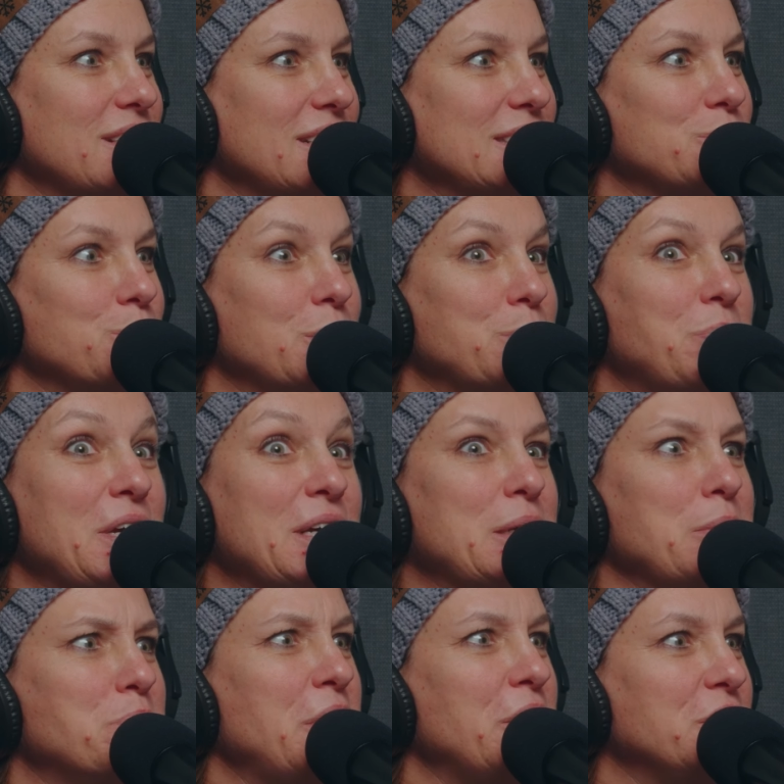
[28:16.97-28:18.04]
I guess we're being
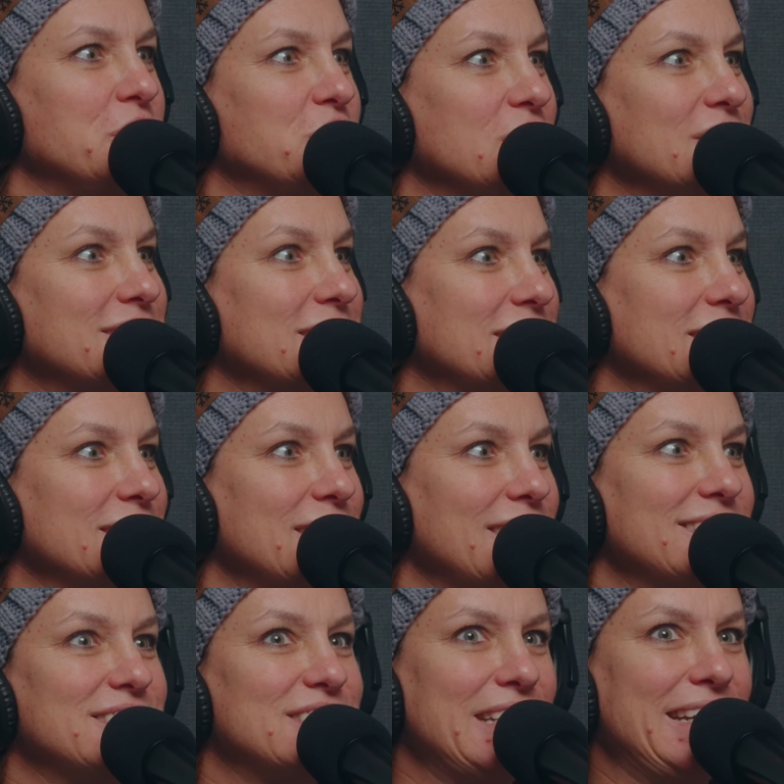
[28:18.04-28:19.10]
compared to Jesus and
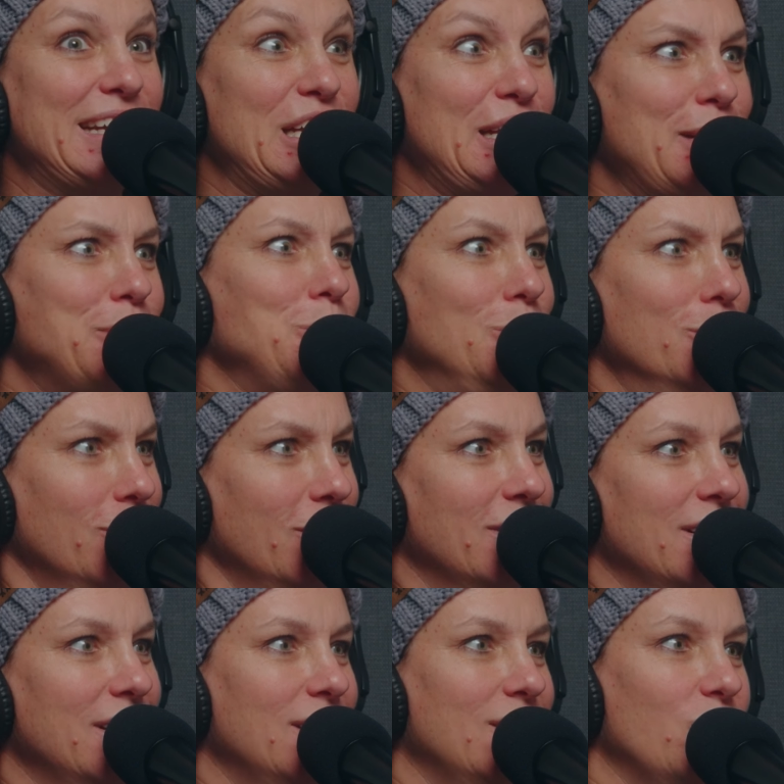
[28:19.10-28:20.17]
God saying equal,
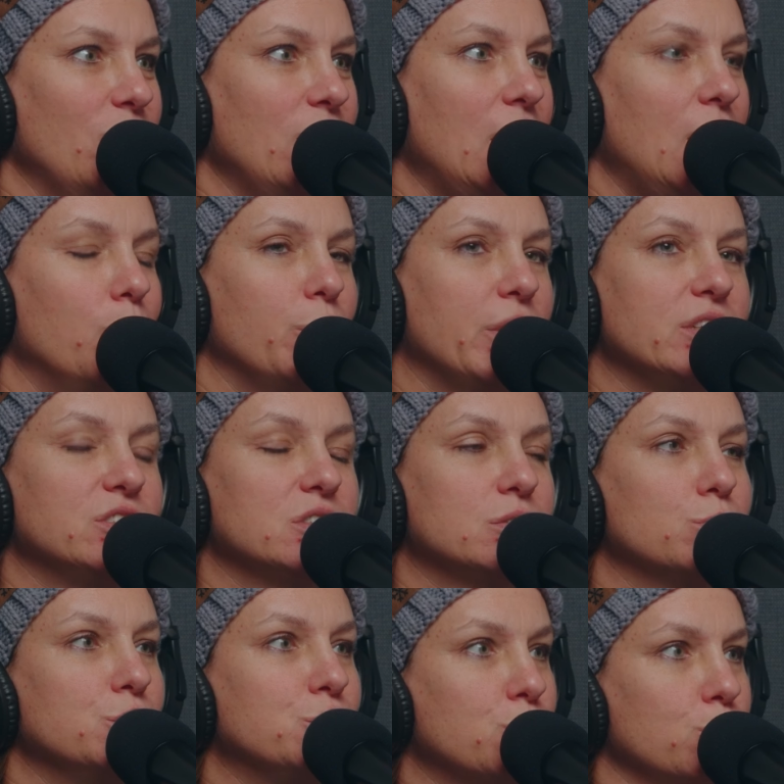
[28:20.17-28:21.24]
and we can
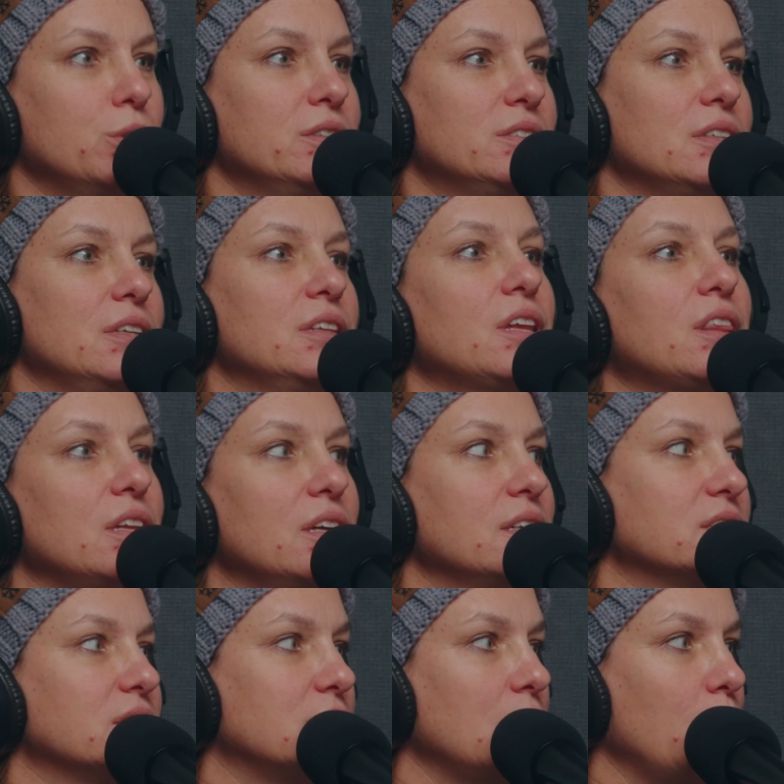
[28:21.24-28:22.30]
just rejoice in the
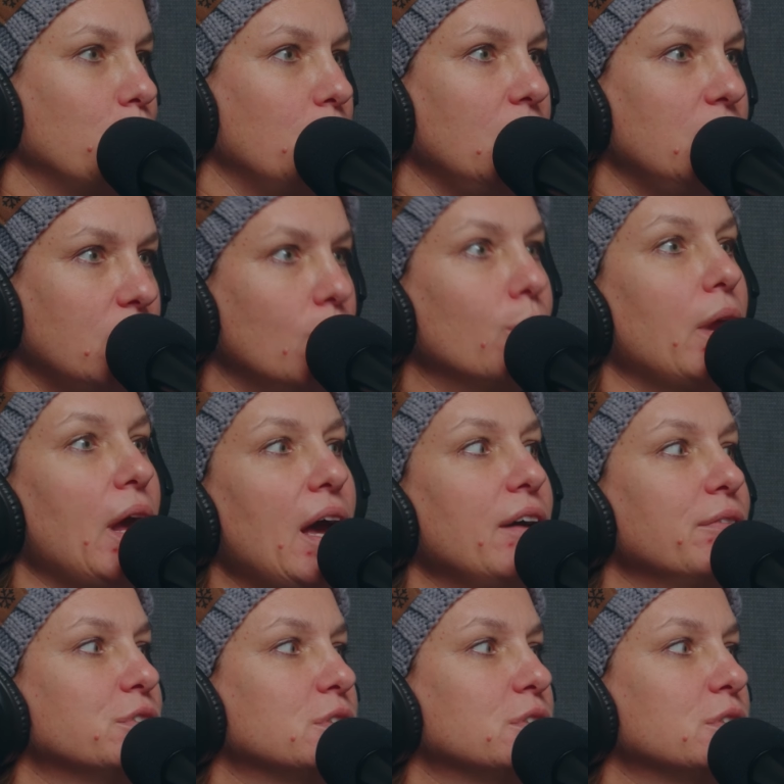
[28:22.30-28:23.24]
things that we don't have.